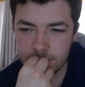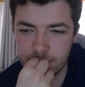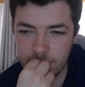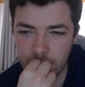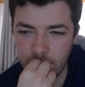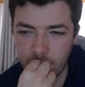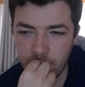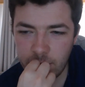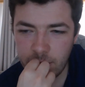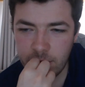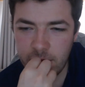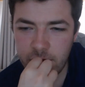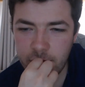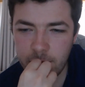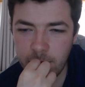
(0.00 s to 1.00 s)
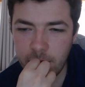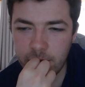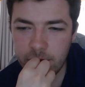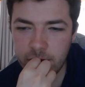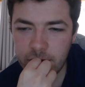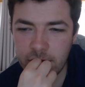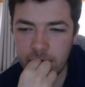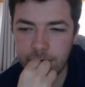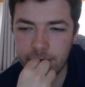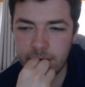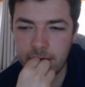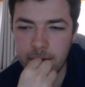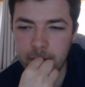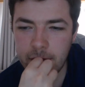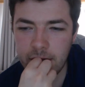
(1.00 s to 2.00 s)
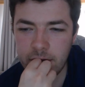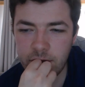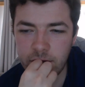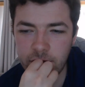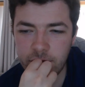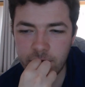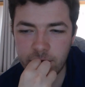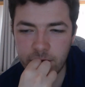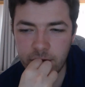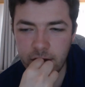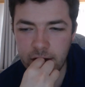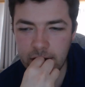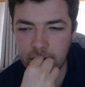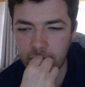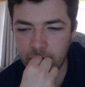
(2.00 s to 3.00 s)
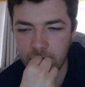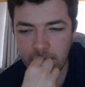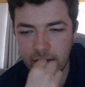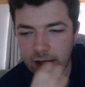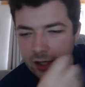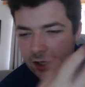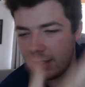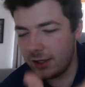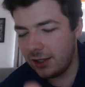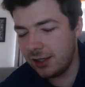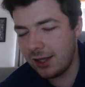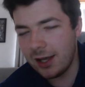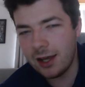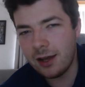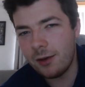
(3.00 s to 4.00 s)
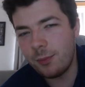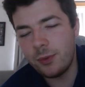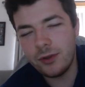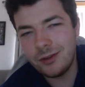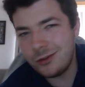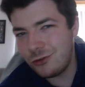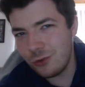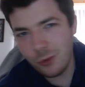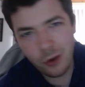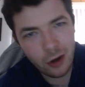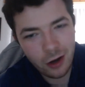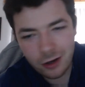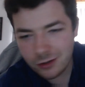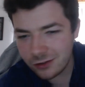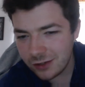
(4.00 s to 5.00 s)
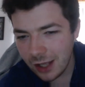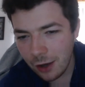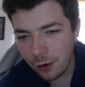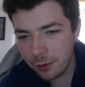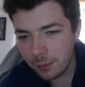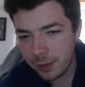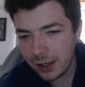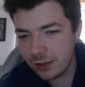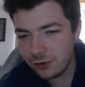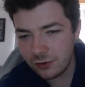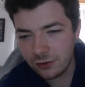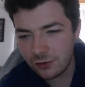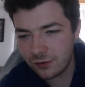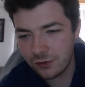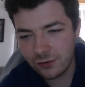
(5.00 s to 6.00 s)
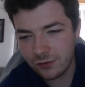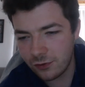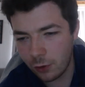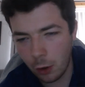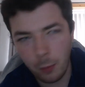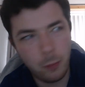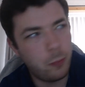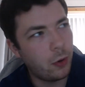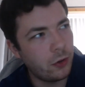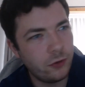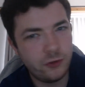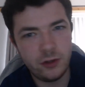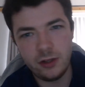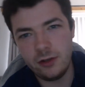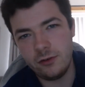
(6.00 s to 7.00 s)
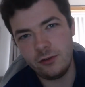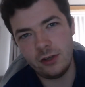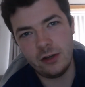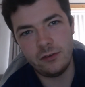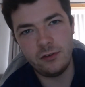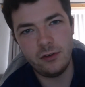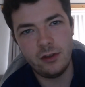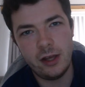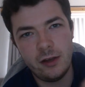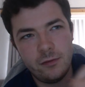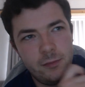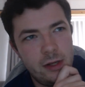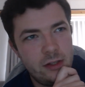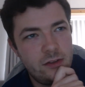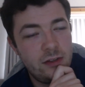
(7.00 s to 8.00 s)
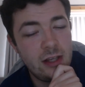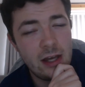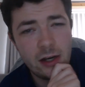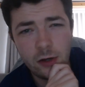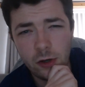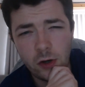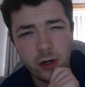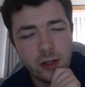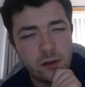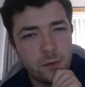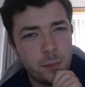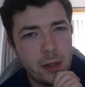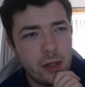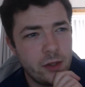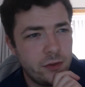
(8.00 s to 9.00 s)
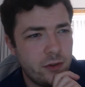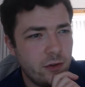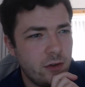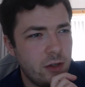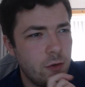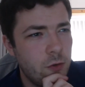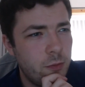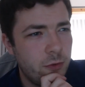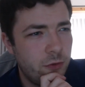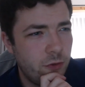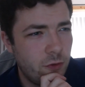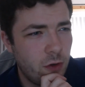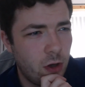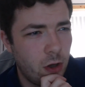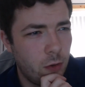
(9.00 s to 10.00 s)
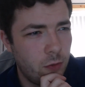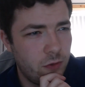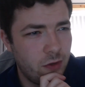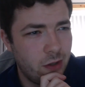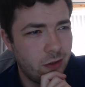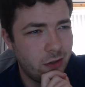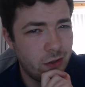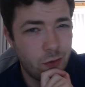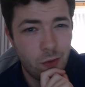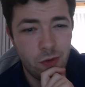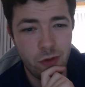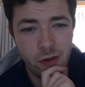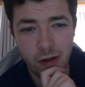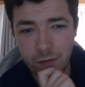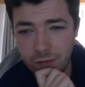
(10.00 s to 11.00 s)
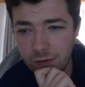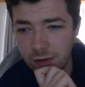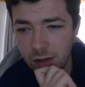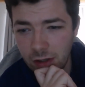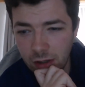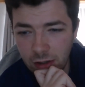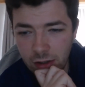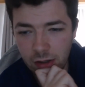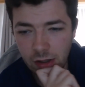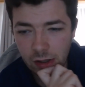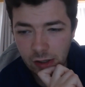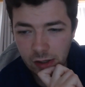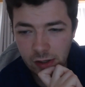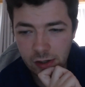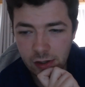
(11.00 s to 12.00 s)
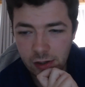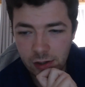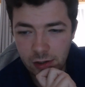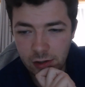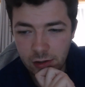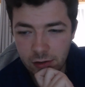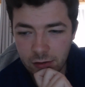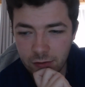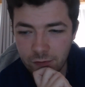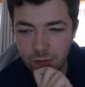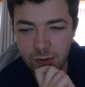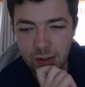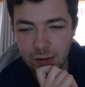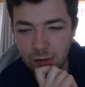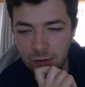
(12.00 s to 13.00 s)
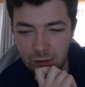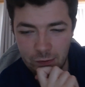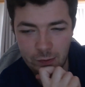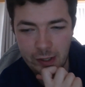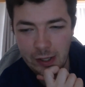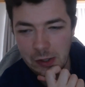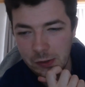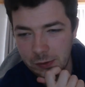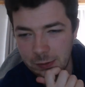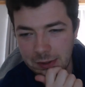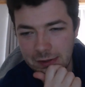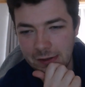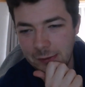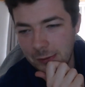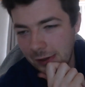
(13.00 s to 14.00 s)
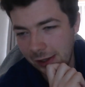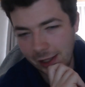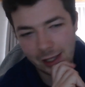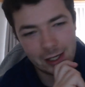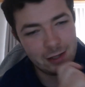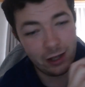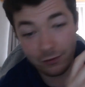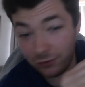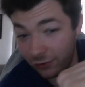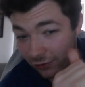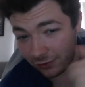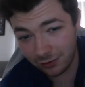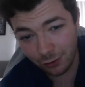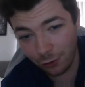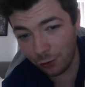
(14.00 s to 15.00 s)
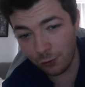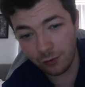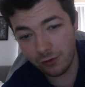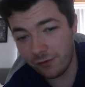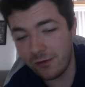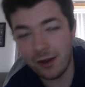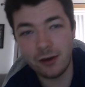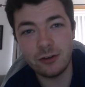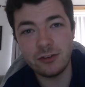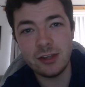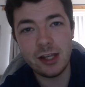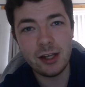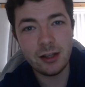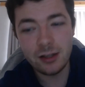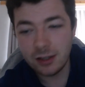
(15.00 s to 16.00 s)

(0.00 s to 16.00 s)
There is a reason Butland sat on team benches for 3 years. Yeah, but Joe Hart sat on benches for a bunch of years after he left Man City. He had an alright spell at Torino, but Joe Hart was literally doing nothing for years as well. I mean, I've just reversed that.